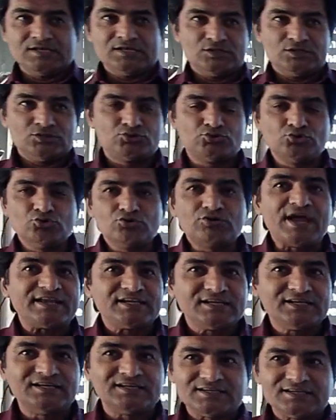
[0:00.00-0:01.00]
categories
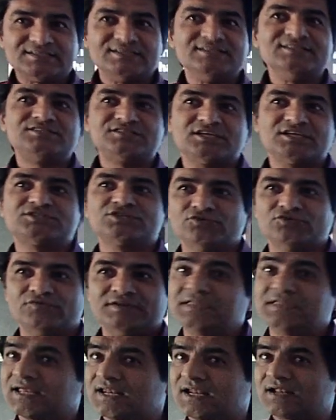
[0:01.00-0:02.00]
in such a way. There
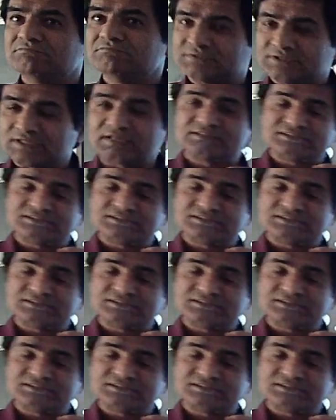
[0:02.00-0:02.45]
are chances